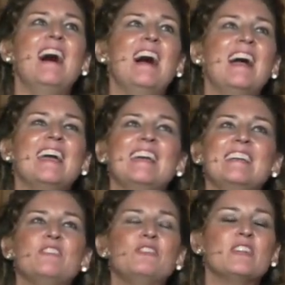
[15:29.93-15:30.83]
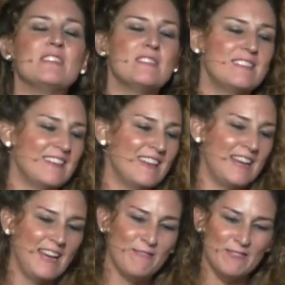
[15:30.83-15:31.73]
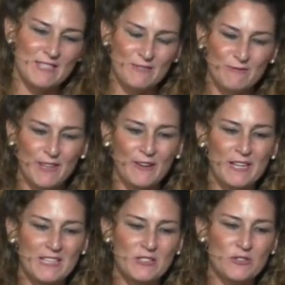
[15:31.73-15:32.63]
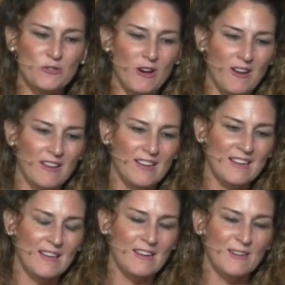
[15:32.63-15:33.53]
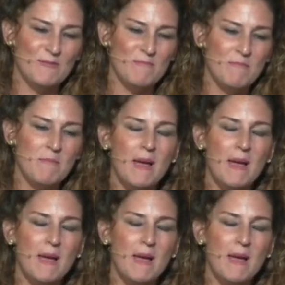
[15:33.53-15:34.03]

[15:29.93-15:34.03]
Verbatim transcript: I just have this very strong um,